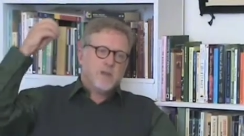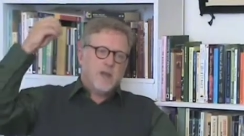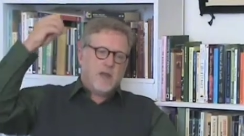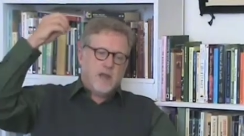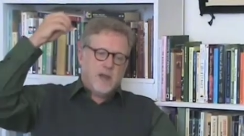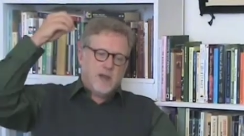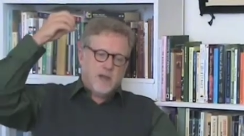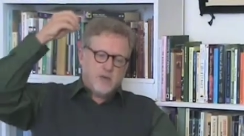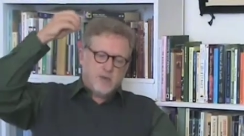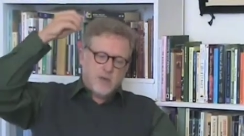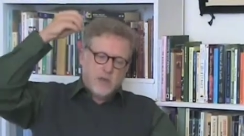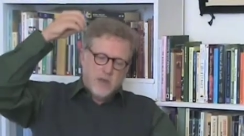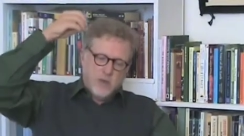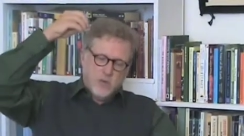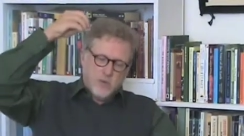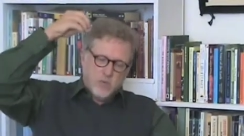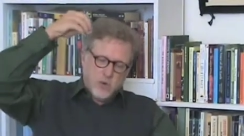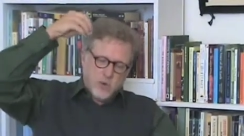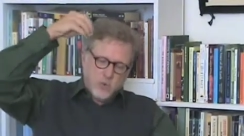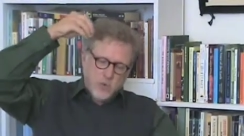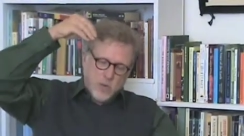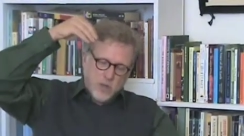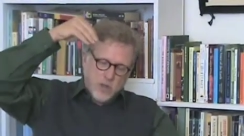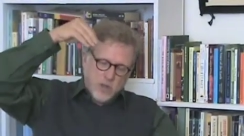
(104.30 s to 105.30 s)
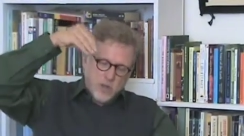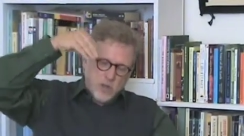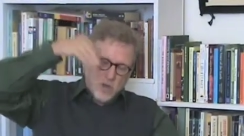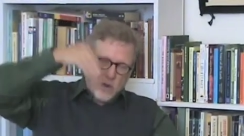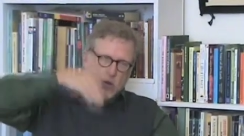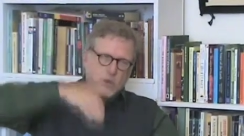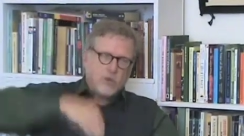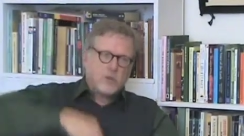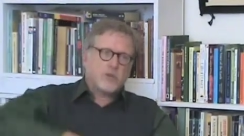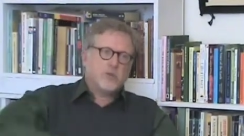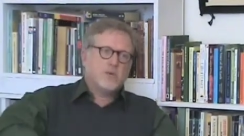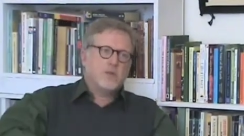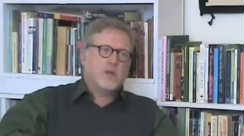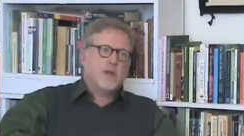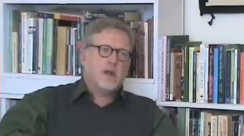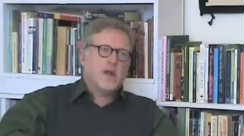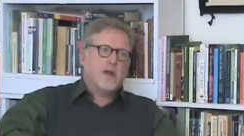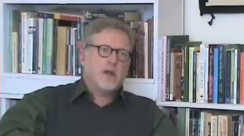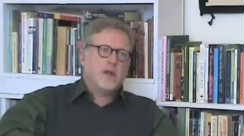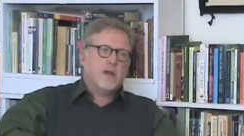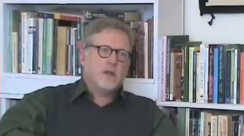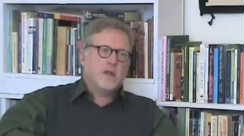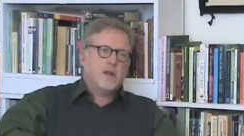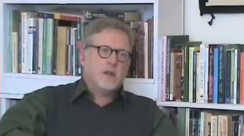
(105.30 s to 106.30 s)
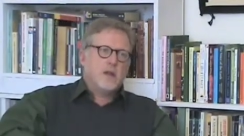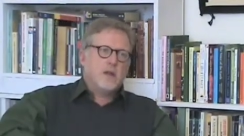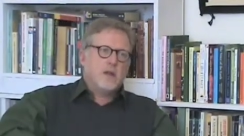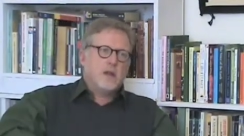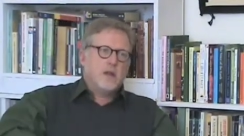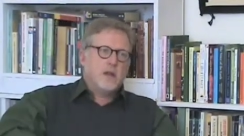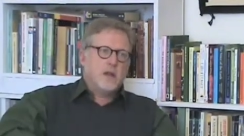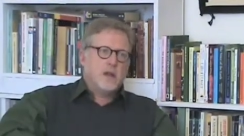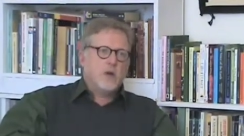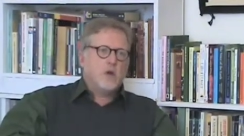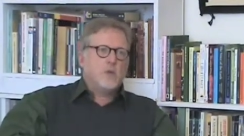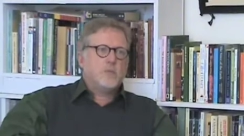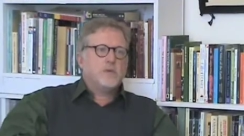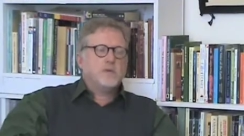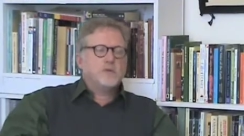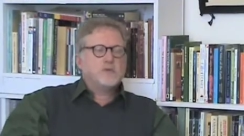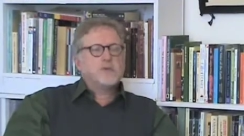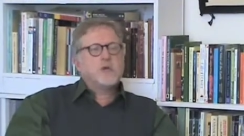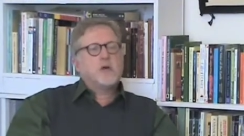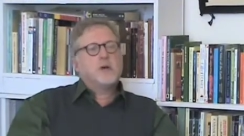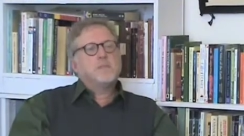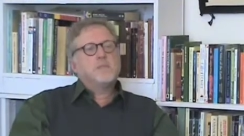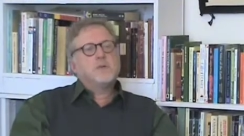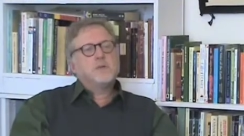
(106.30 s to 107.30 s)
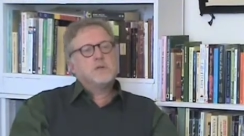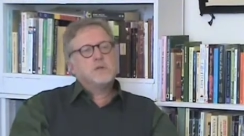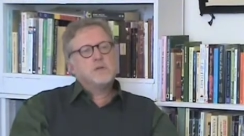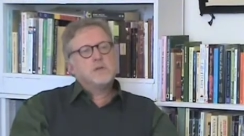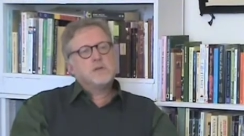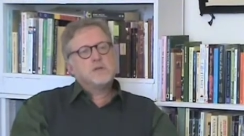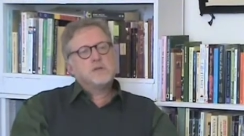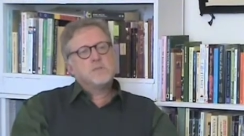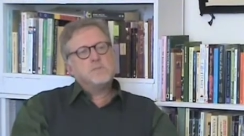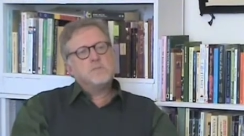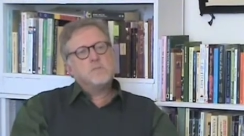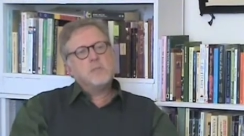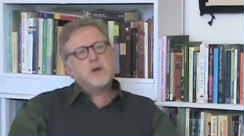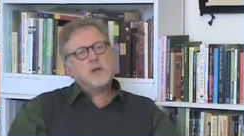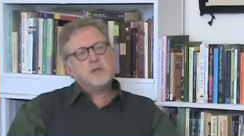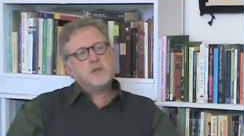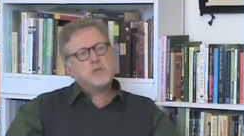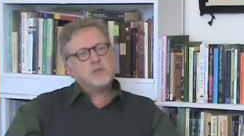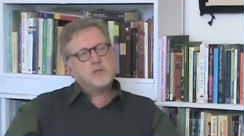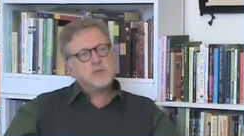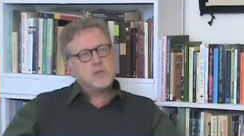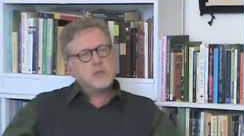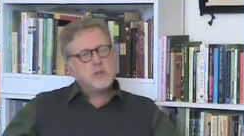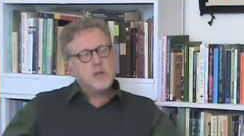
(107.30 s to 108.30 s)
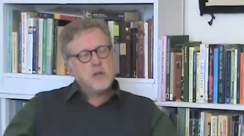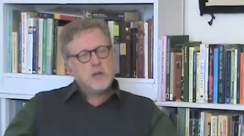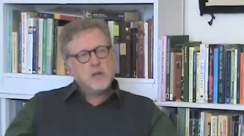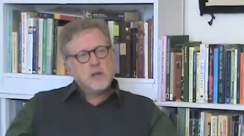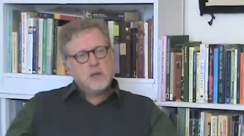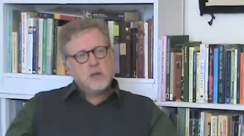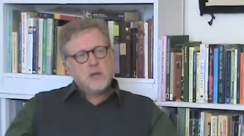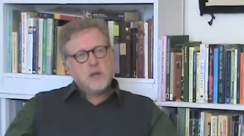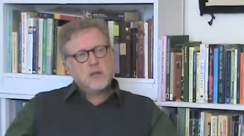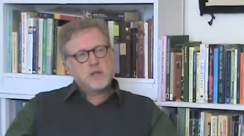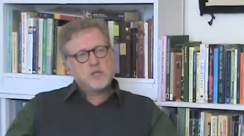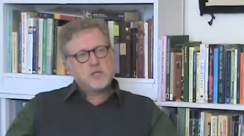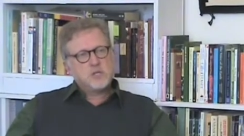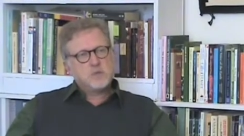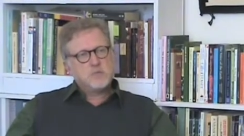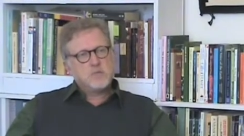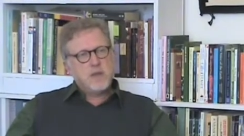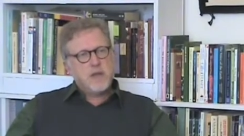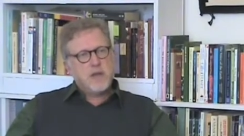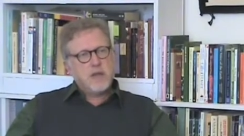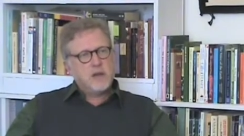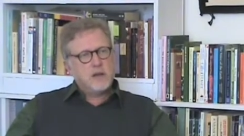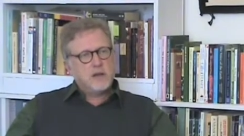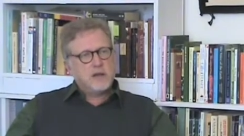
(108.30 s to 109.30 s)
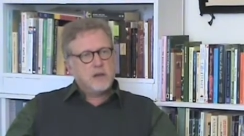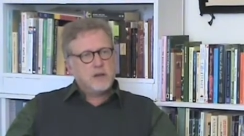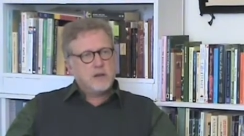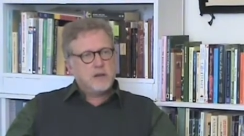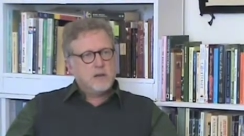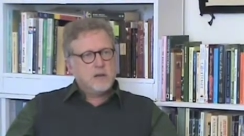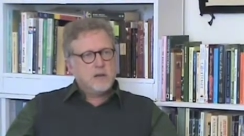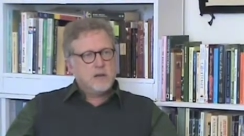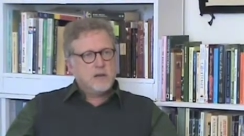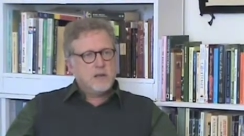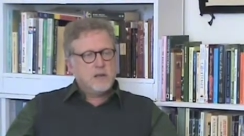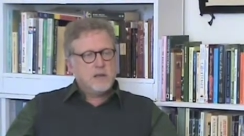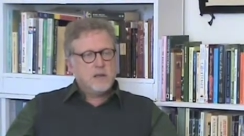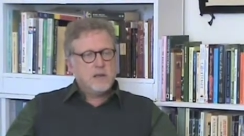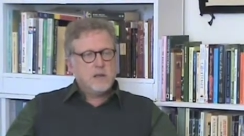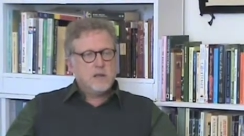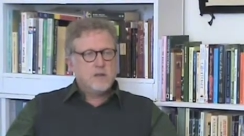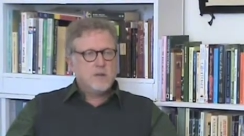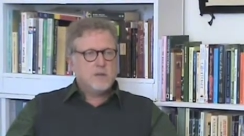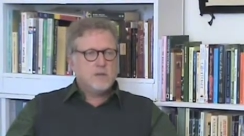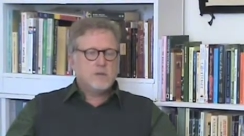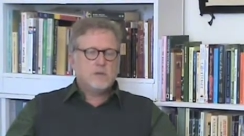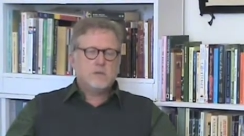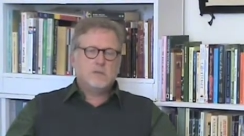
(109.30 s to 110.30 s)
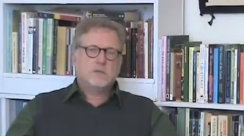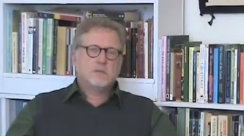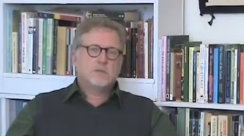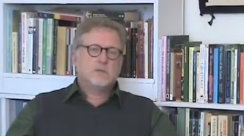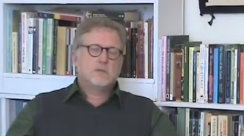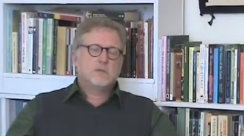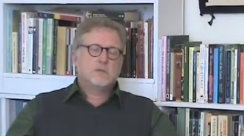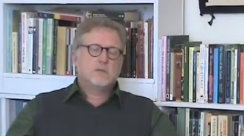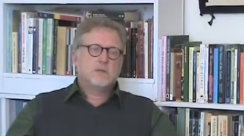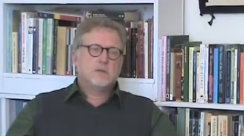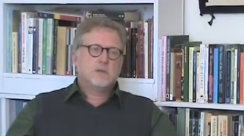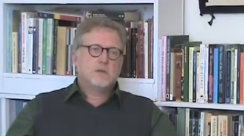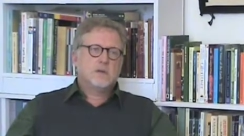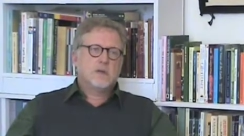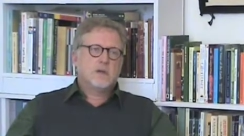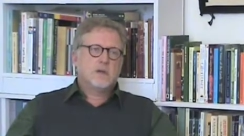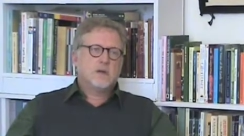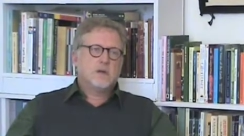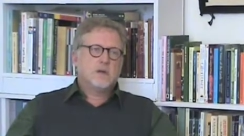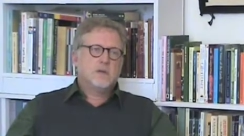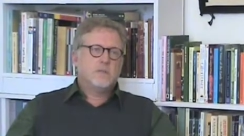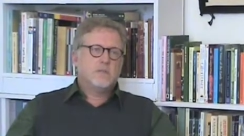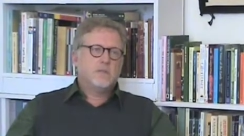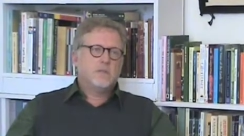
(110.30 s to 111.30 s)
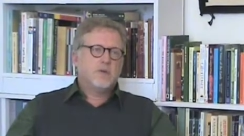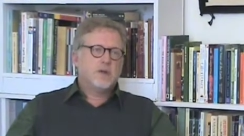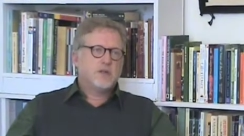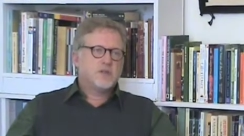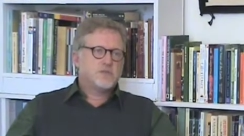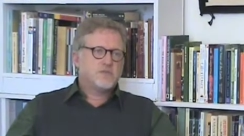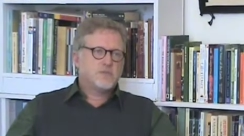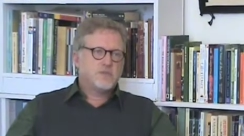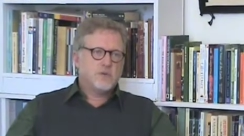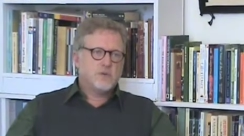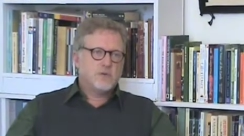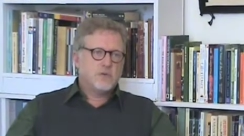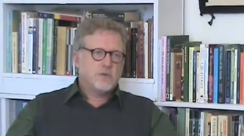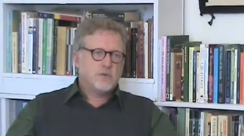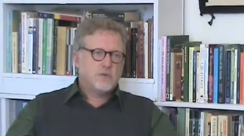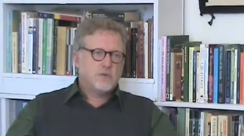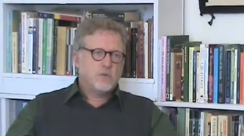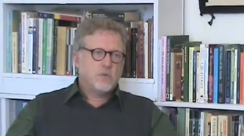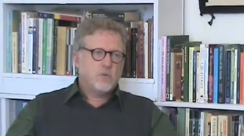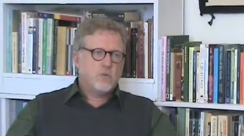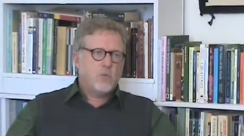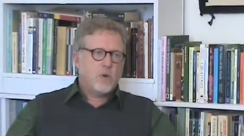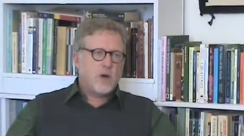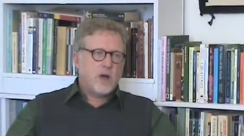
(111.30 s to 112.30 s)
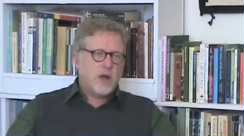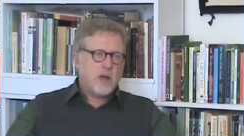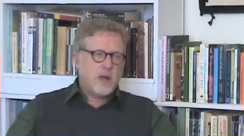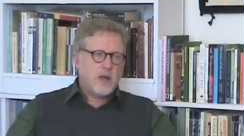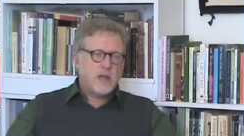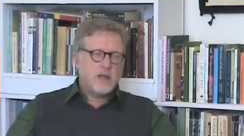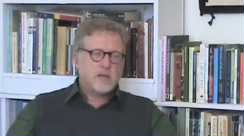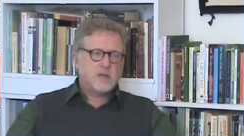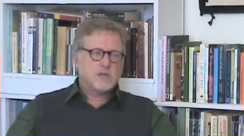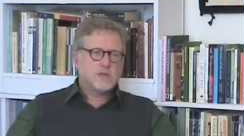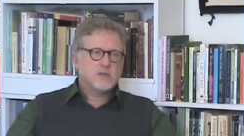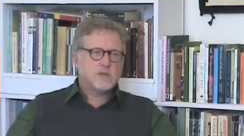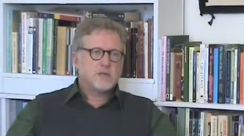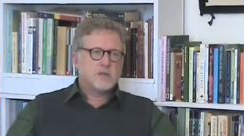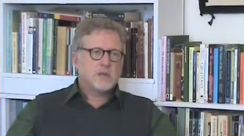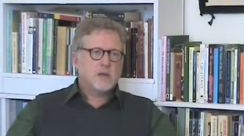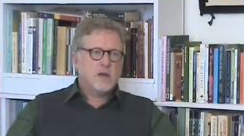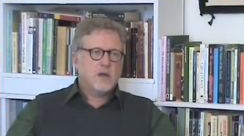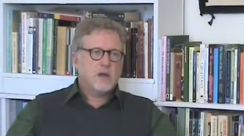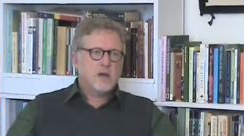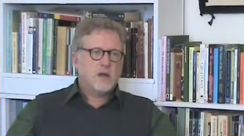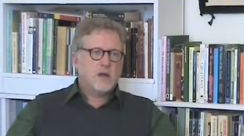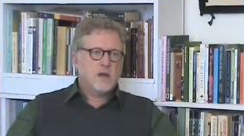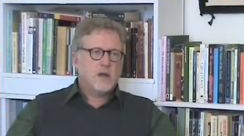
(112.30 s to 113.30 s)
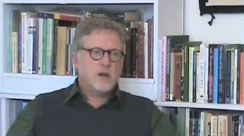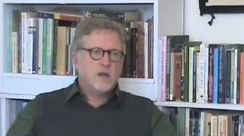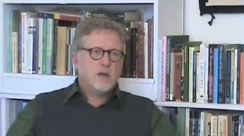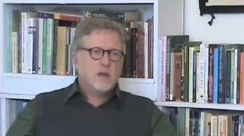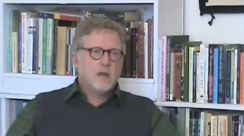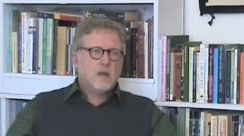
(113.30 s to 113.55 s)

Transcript: And, it, and when we go through that, it opens up into this much expanded, healed, uh, blissful, wise uh,